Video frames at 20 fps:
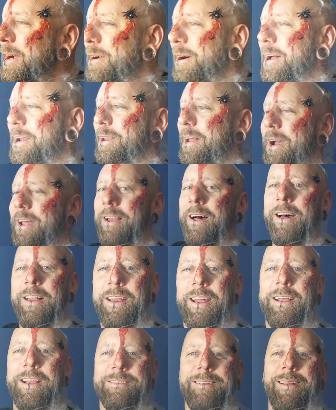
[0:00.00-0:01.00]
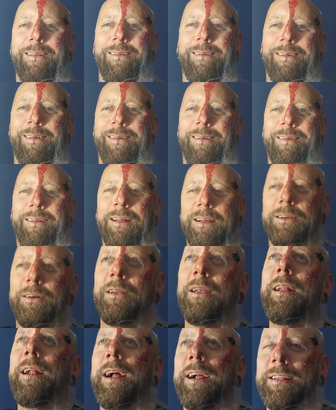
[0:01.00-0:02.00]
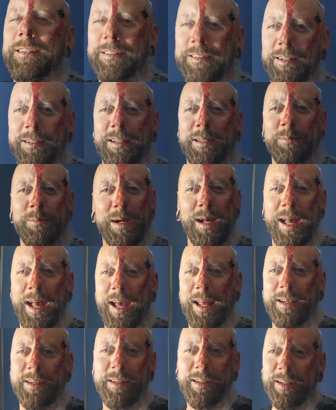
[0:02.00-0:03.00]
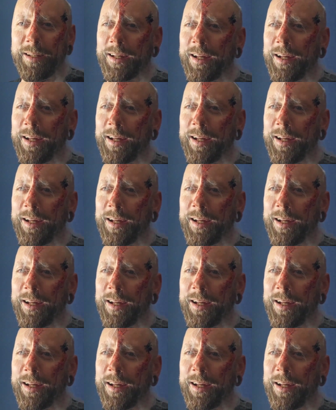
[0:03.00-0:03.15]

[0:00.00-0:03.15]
got a light like this, got an axe stuck in my head.